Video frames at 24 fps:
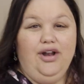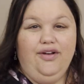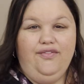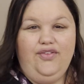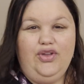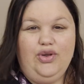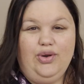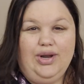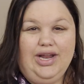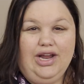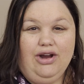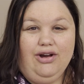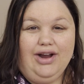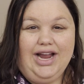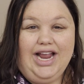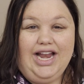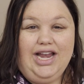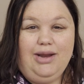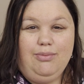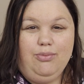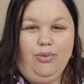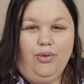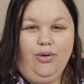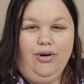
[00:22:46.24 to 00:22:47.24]
if you can hear
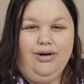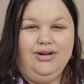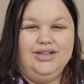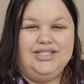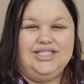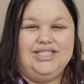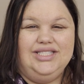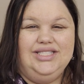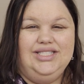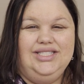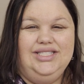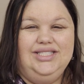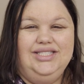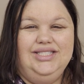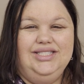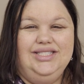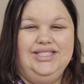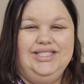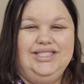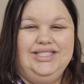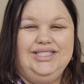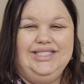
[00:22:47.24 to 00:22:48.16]
any more Z